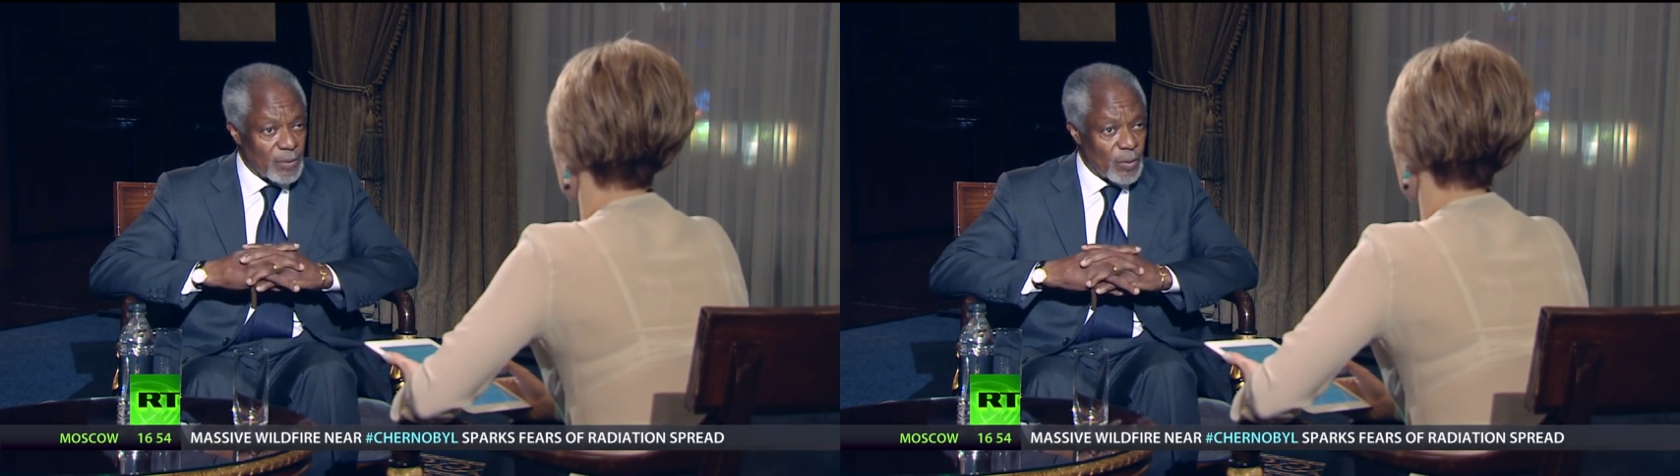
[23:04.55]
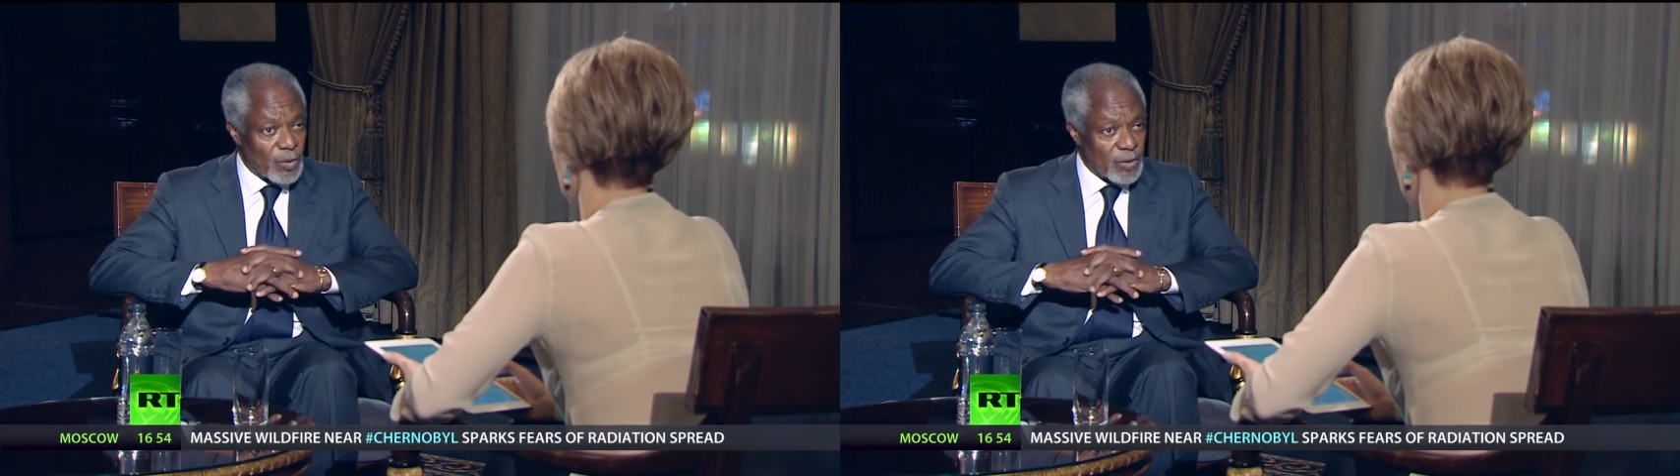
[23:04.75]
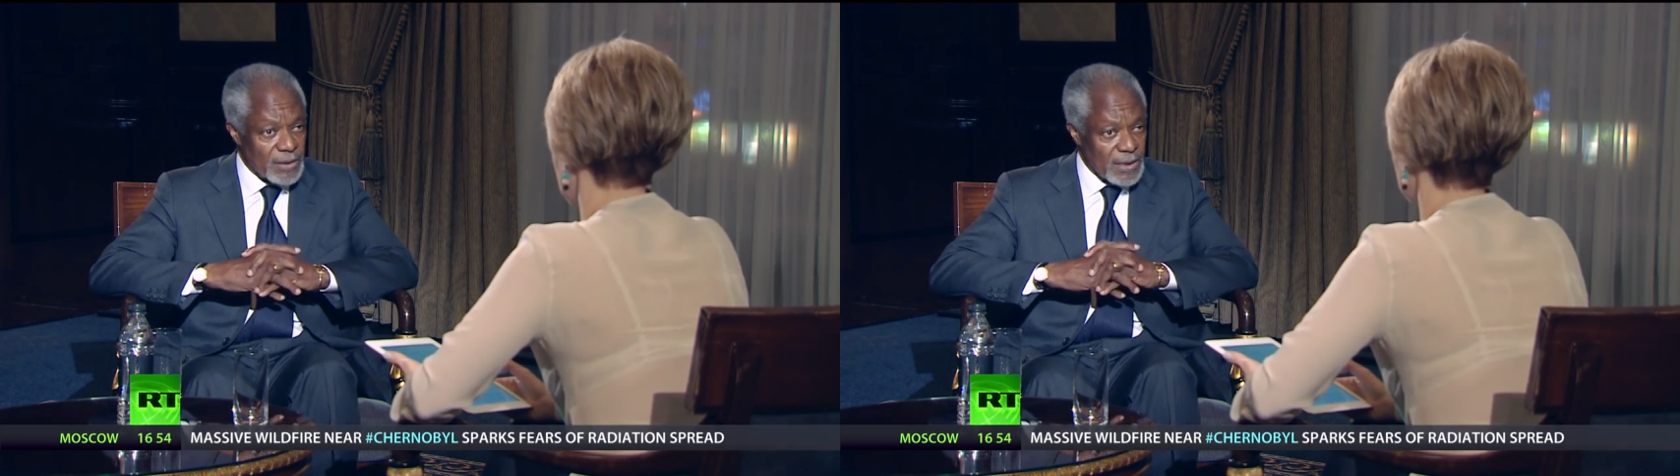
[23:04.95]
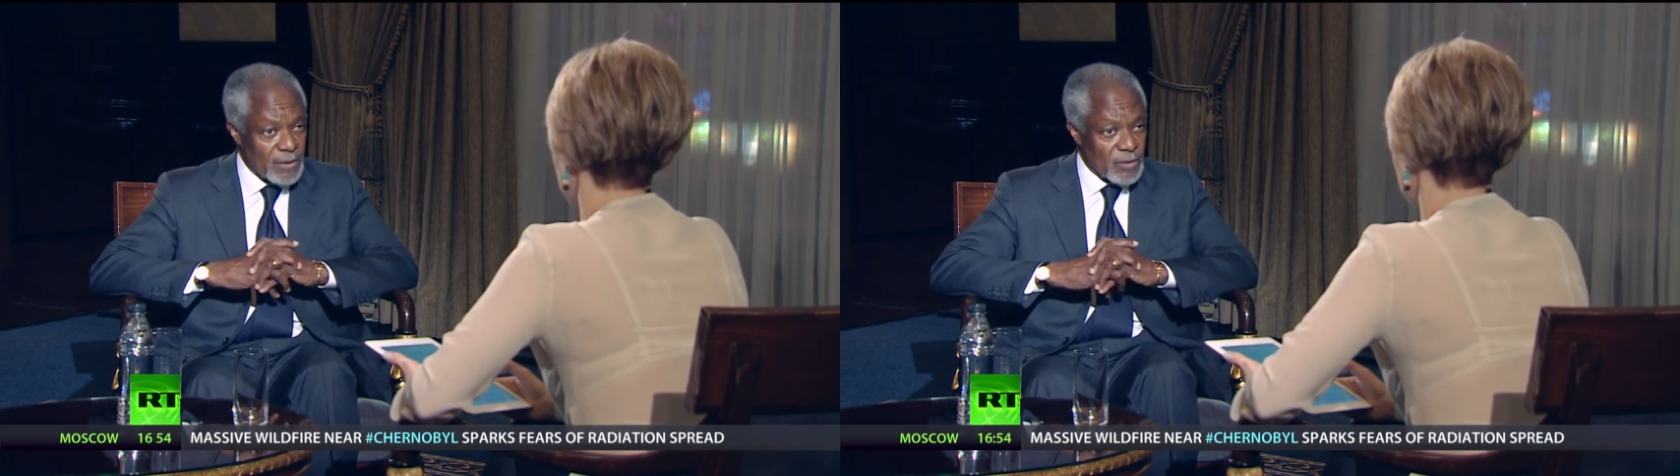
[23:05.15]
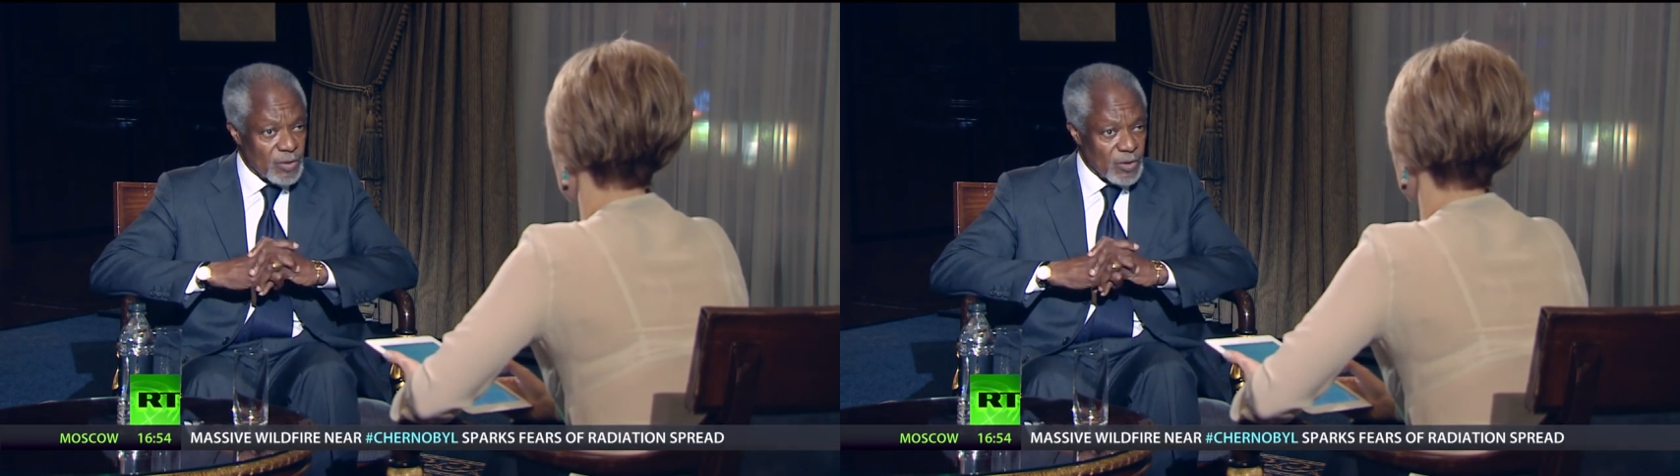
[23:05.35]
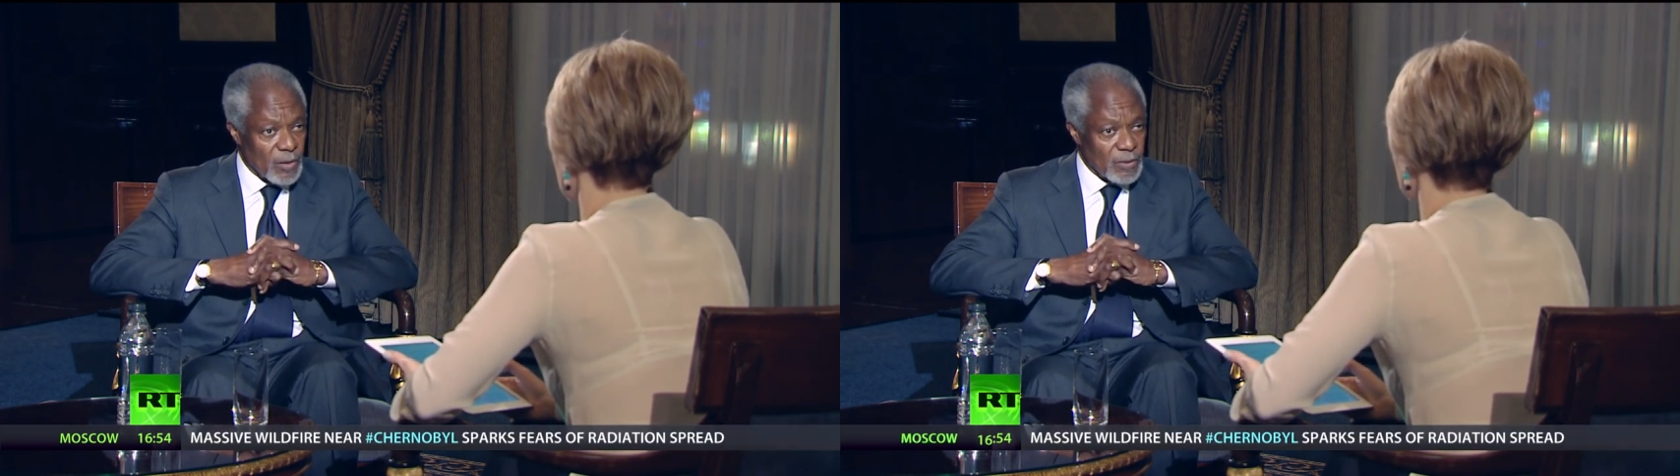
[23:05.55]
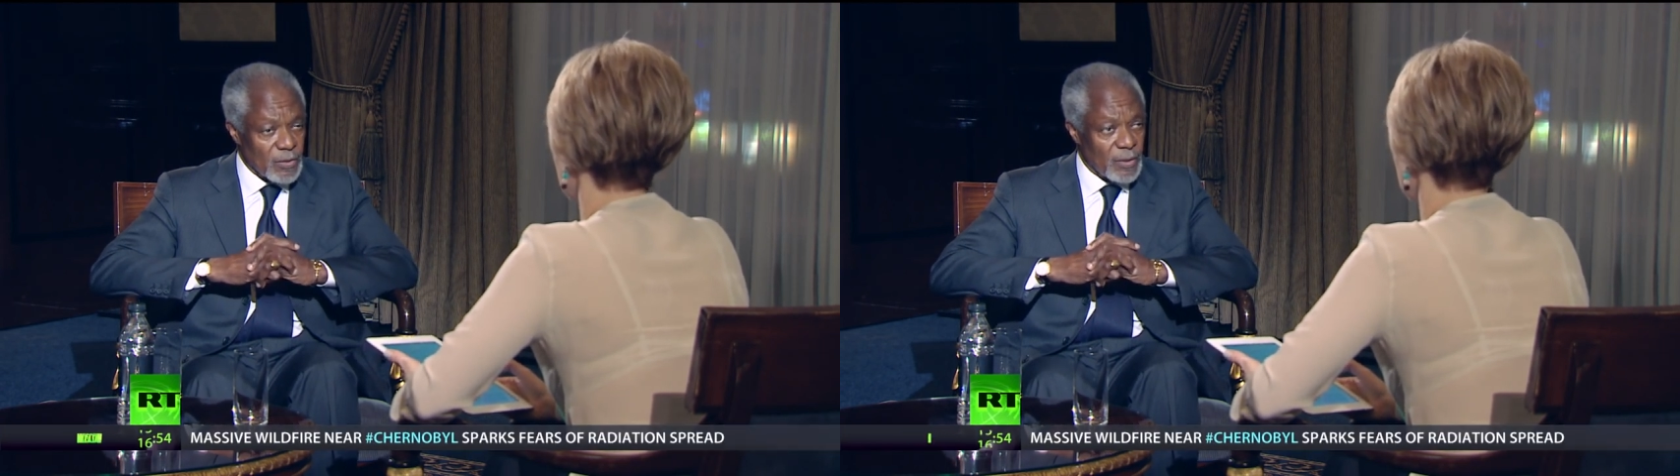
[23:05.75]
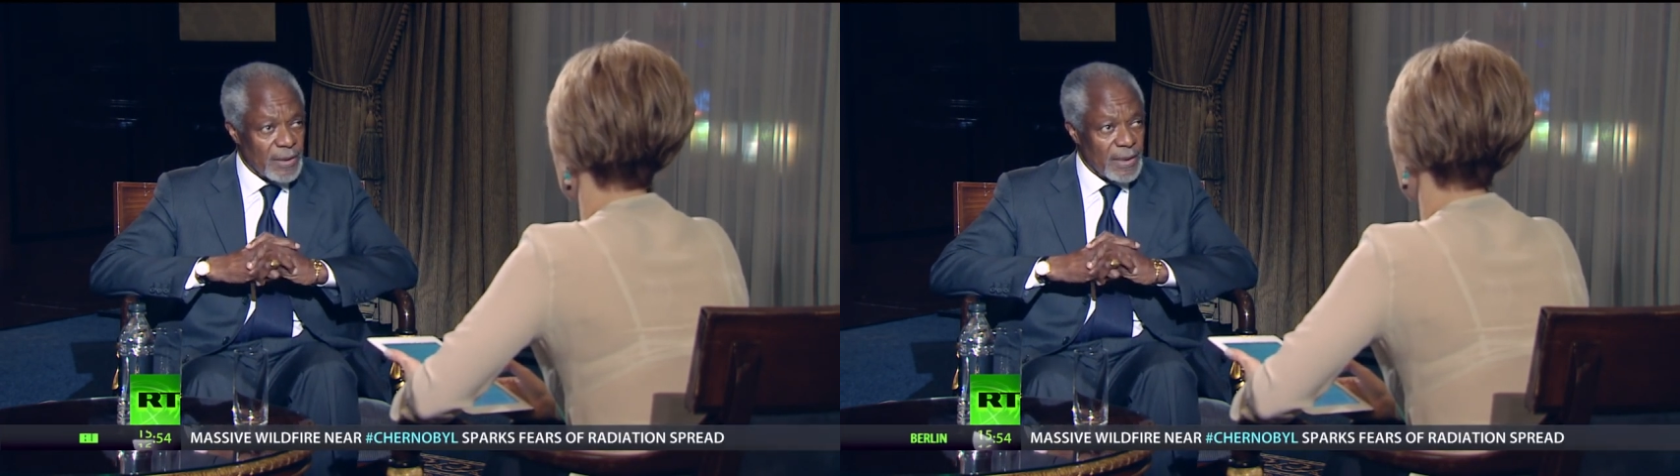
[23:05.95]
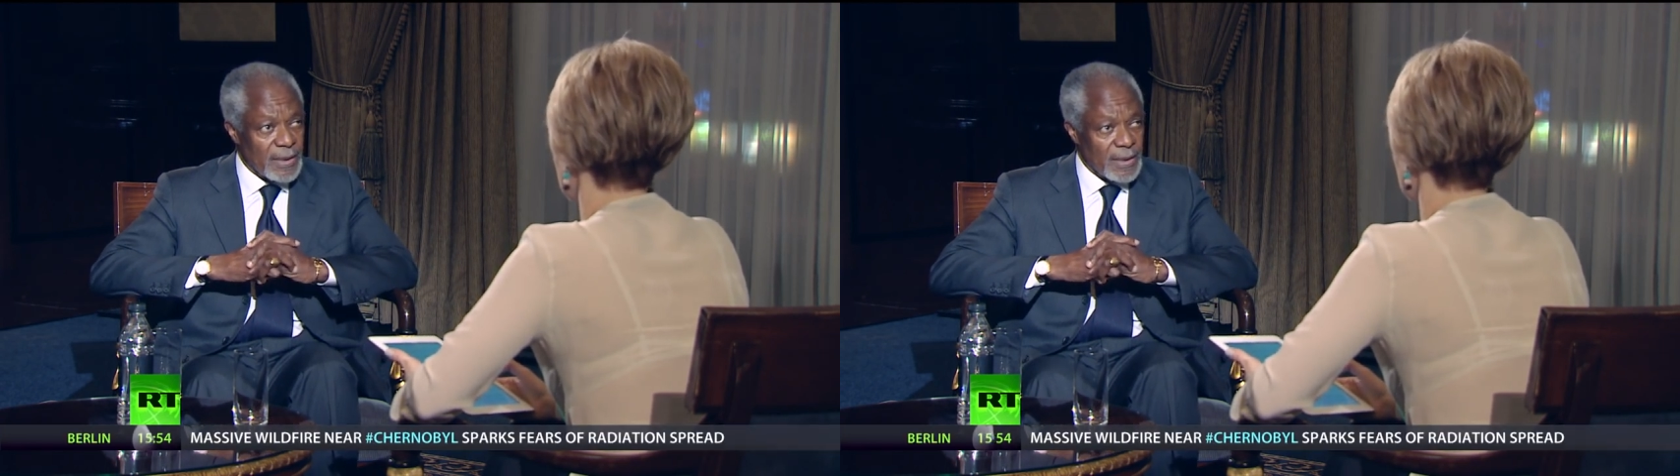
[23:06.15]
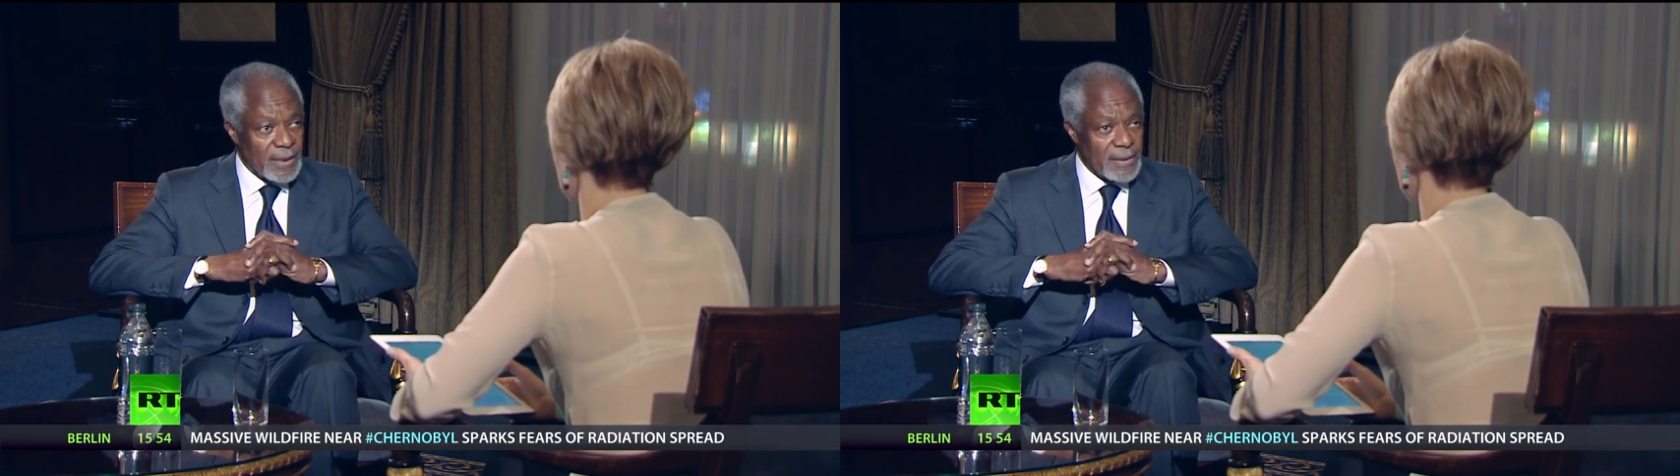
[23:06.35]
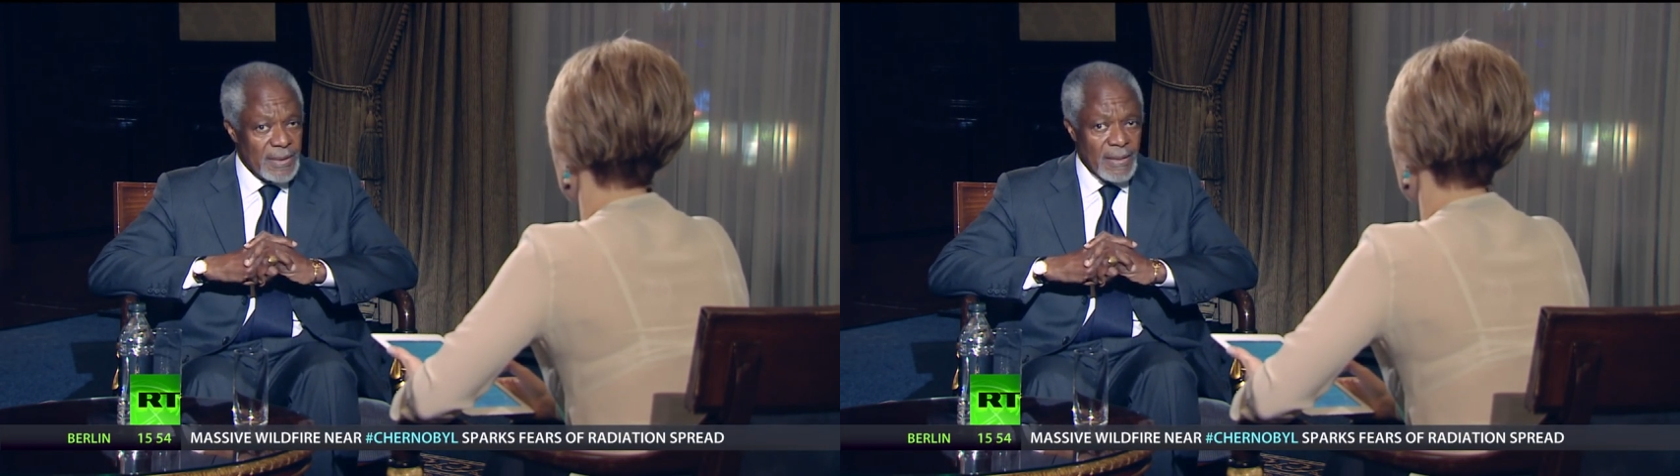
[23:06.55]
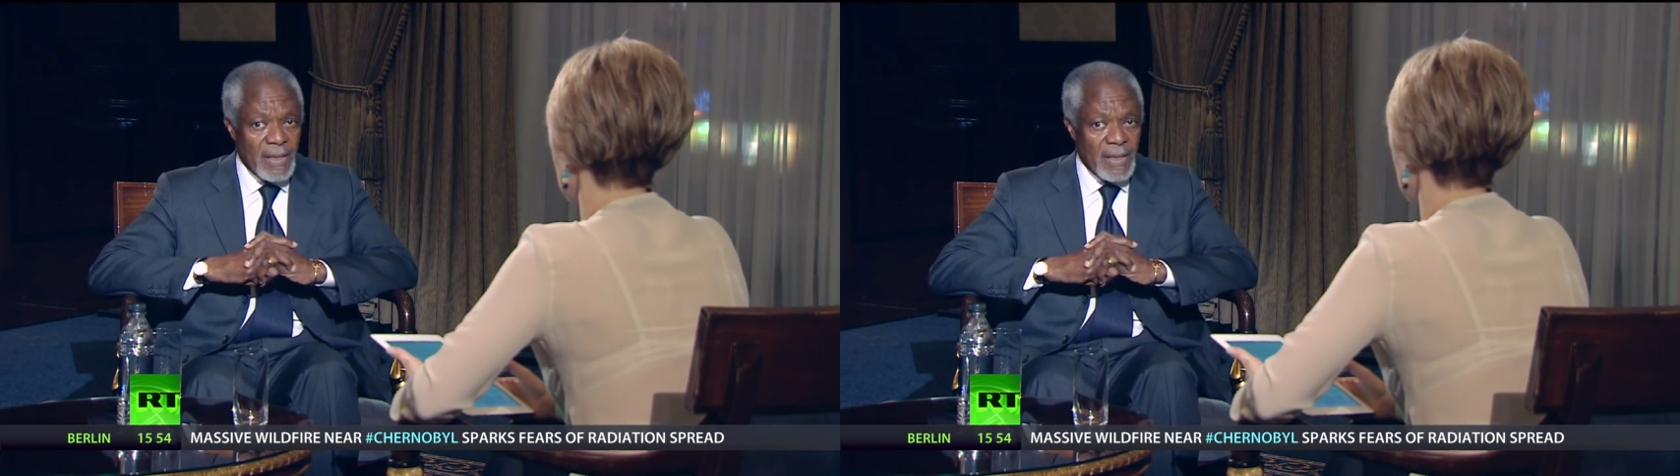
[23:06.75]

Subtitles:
and we'll continue to talk to other leaders.